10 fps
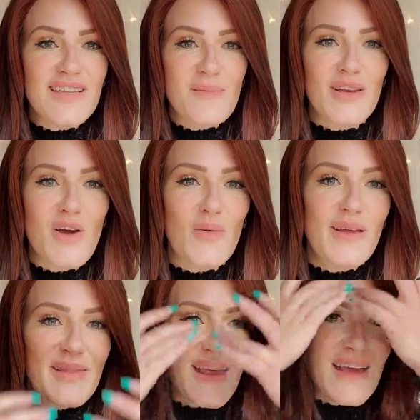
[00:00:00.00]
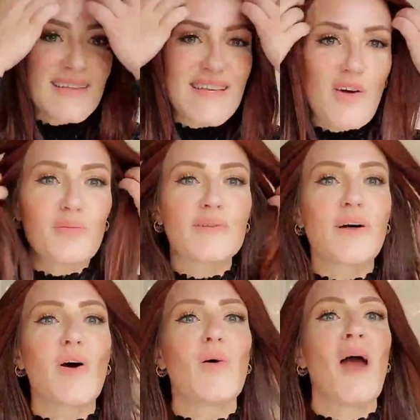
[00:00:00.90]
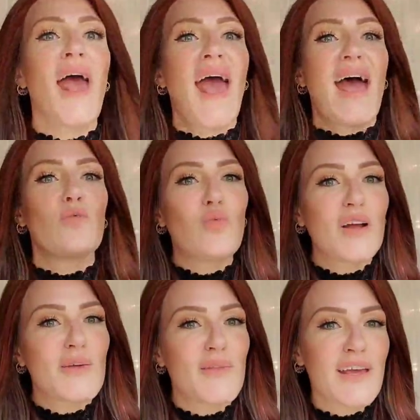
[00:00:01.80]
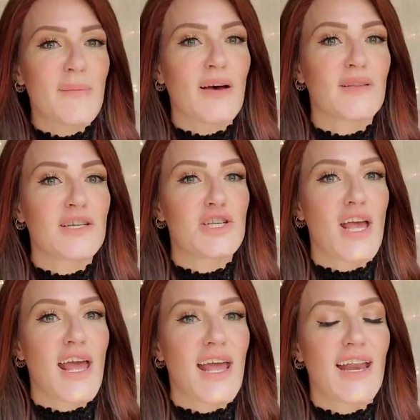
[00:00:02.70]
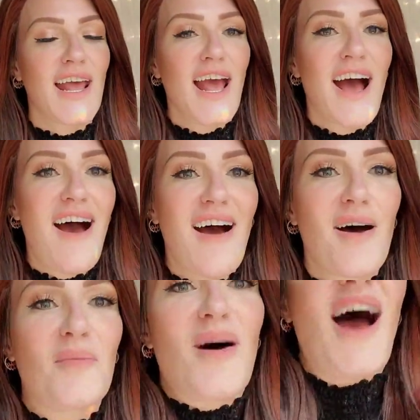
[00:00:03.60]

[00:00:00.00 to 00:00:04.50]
let me know what you think down below and what do you think about this shade. Um,